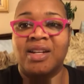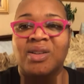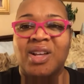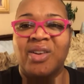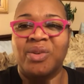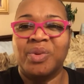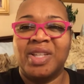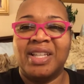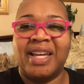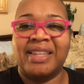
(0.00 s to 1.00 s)
no longer
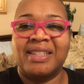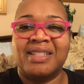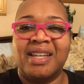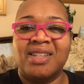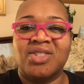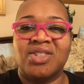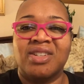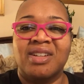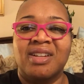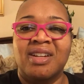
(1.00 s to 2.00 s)
really like the
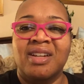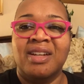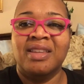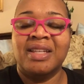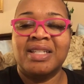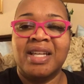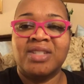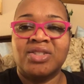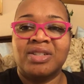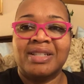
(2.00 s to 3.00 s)
texture. The
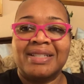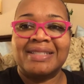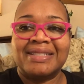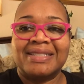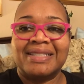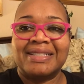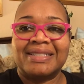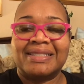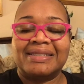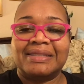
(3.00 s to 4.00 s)
texture is
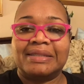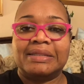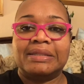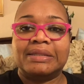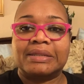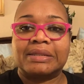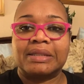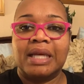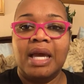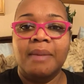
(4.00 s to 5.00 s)
just, ugh.
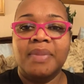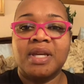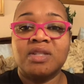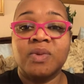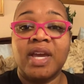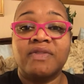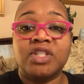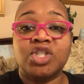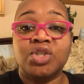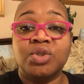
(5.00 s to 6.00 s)
Because we have
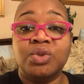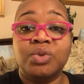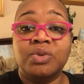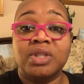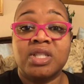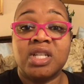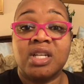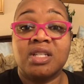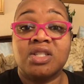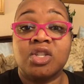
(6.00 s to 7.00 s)
to chew the
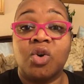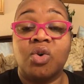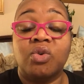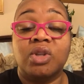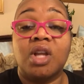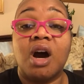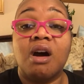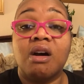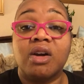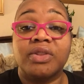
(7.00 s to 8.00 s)
chicken so
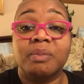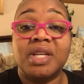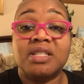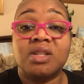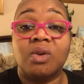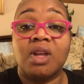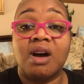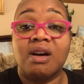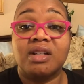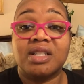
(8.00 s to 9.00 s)
long or the meat so
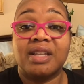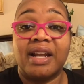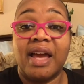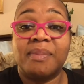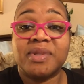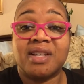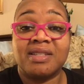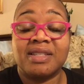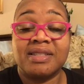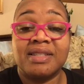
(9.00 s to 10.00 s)
long to that
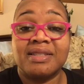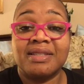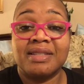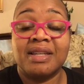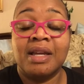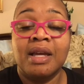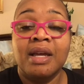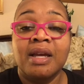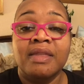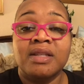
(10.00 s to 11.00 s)
applesauce consistency,
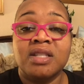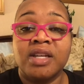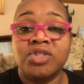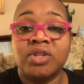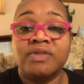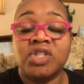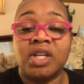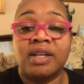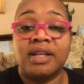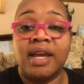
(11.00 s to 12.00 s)
the texture of
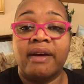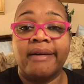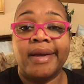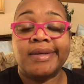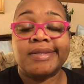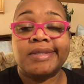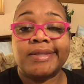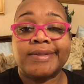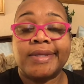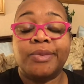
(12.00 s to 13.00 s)
chicken now has
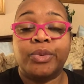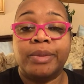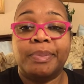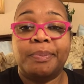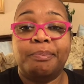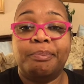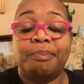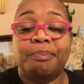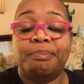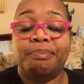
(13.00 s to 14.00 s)
just, it
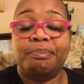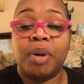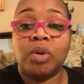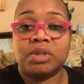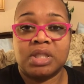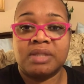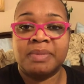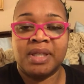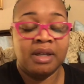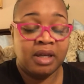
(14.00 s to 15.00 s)
repulses
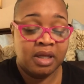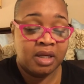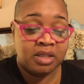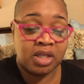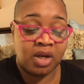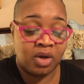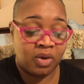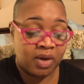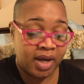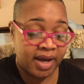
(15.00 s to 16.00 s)
me.
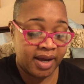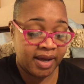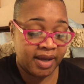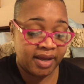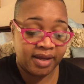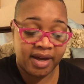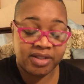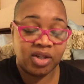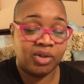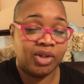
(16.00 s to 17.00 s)
So I
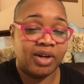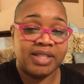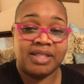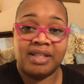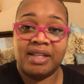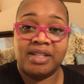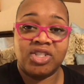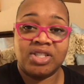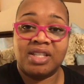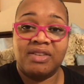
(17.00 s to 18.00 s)
told her, I said, yeah,
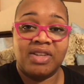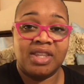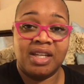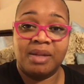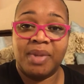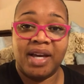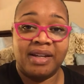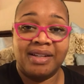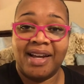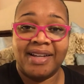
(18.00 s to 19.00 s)
just even thinking about
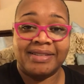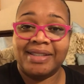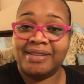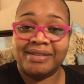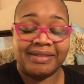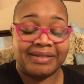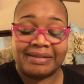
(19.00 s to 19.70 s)
it, I don't